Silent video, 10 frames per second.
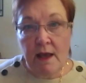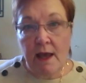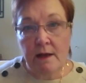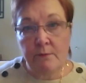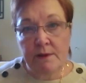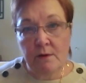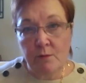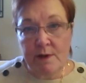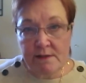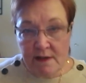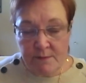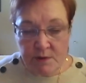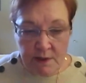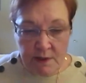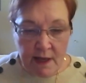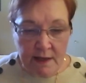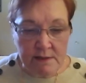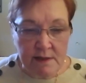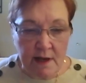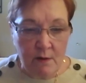But the reason I'm doing that
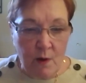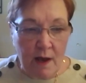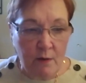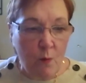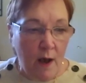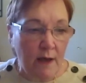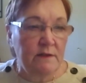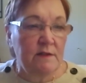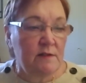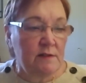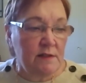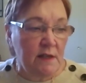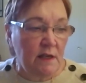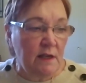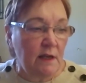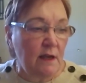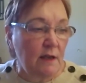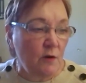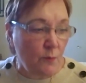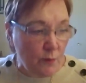is that I want to see
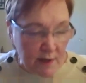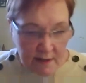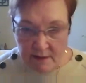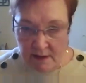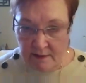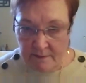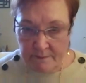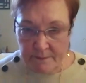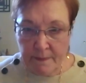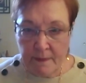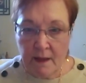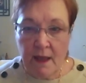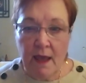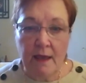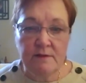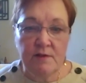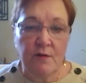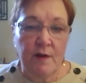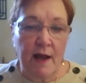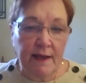your breathing
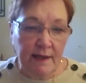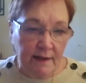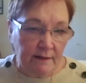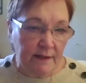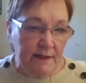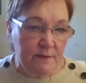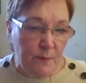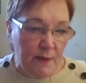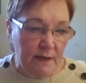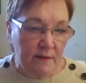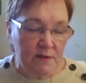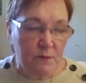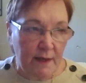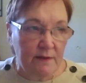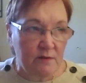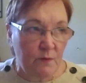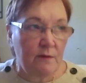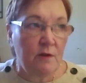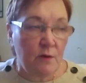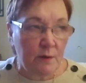so that I can at least be in the space
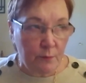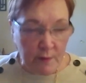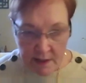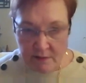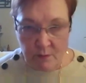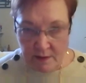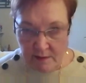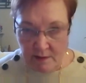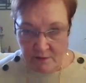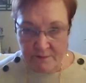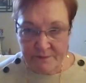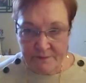with you and breathe with you.